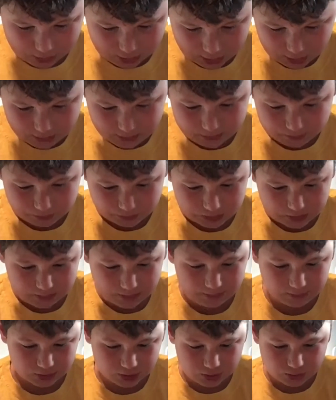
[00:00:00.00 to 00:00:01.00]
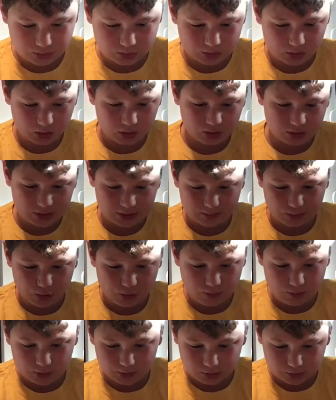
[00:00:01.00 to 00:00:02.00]
i I'm having a hard time
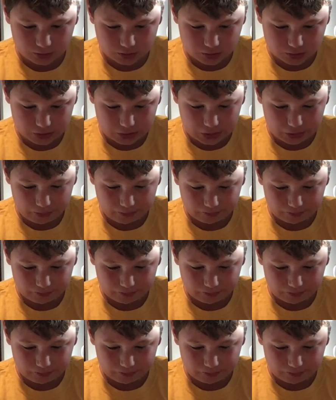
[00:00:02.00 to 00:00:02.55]
opening this.